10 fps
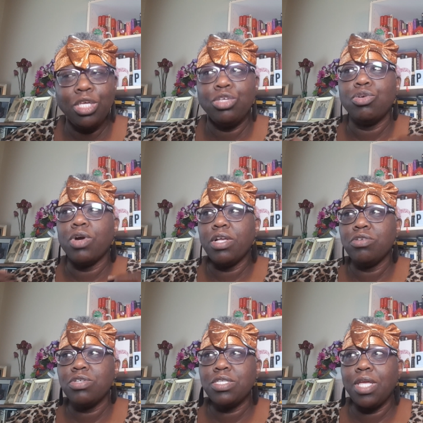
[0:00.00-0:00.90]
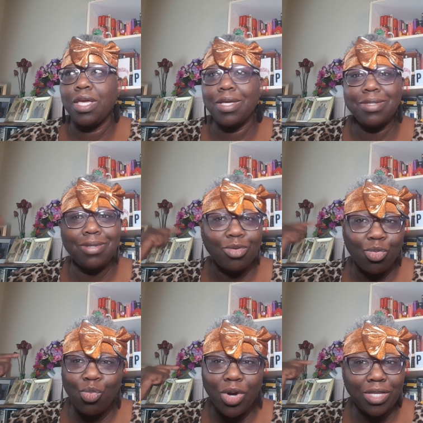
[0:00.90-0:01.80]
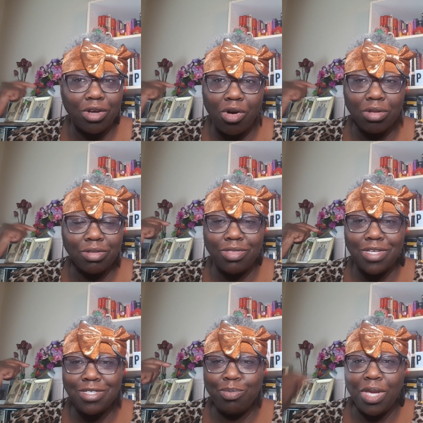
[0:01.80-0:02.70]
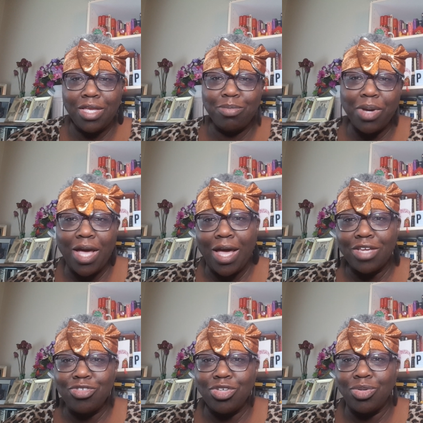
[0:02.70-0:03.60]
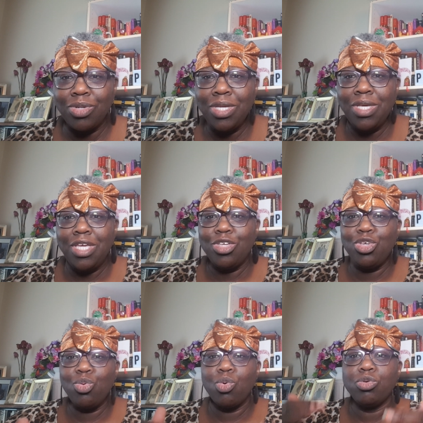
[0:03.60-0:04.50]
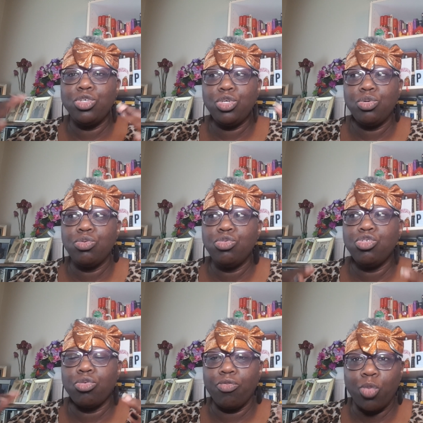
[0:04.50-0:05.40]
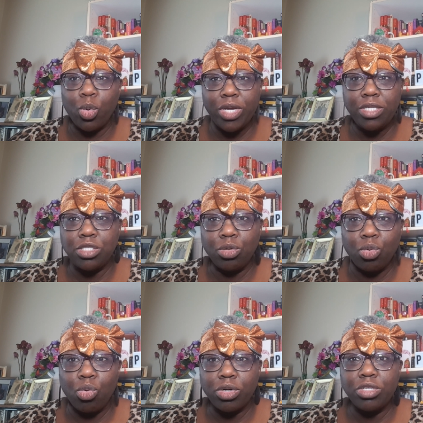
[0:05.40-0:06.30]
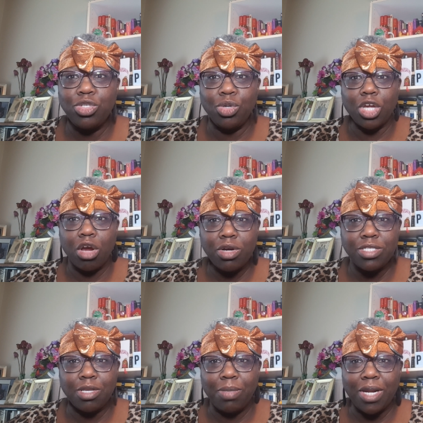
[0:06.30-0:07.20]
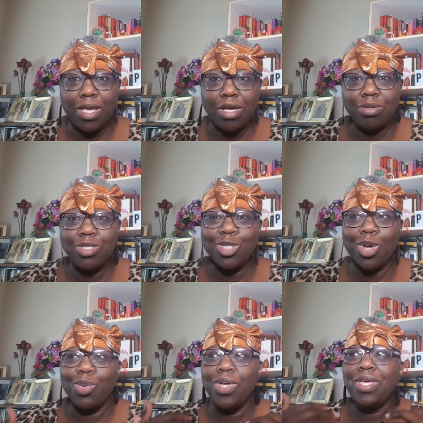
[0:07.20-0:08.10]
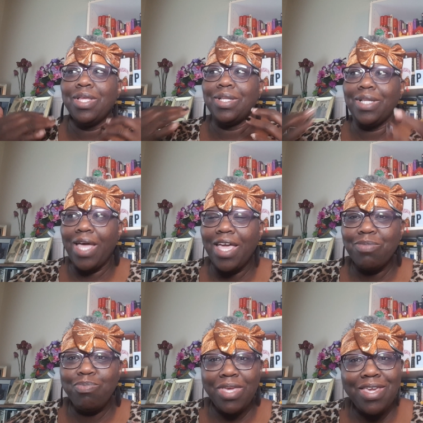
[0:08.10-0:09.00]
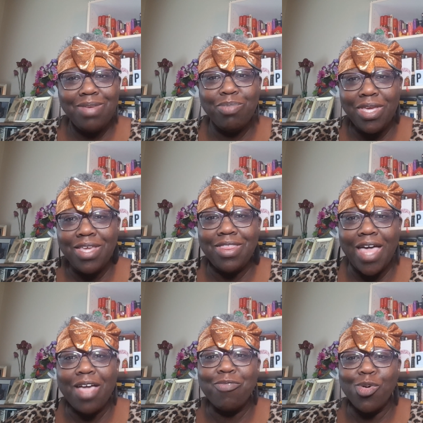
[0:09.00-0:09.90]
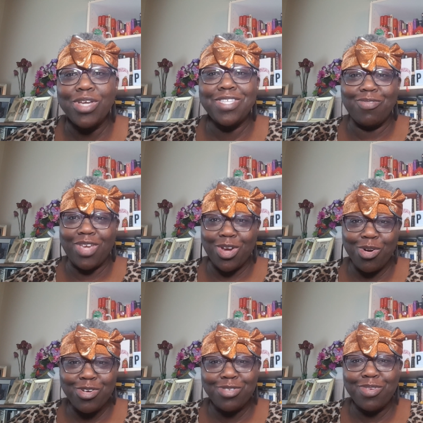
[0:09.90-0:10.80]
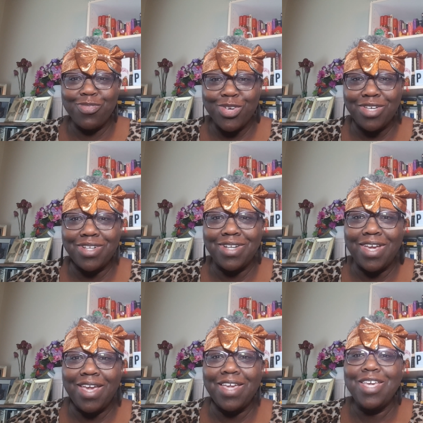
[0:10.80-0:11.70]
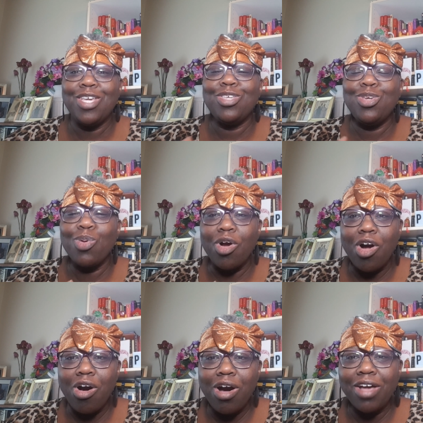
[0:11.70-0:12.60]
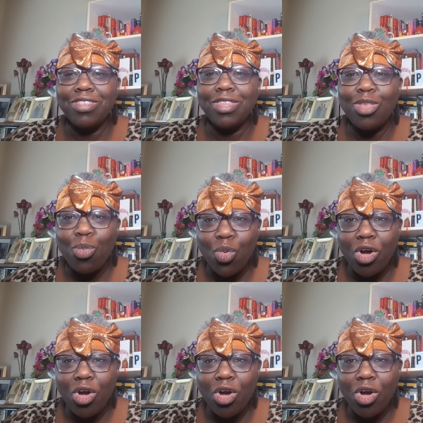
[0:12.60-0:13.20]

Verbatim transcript: You'll understand what all of this meant behind you. You will use your voice in order to encourage somebody else. So let me be that voice of encouragement for you today. You are on the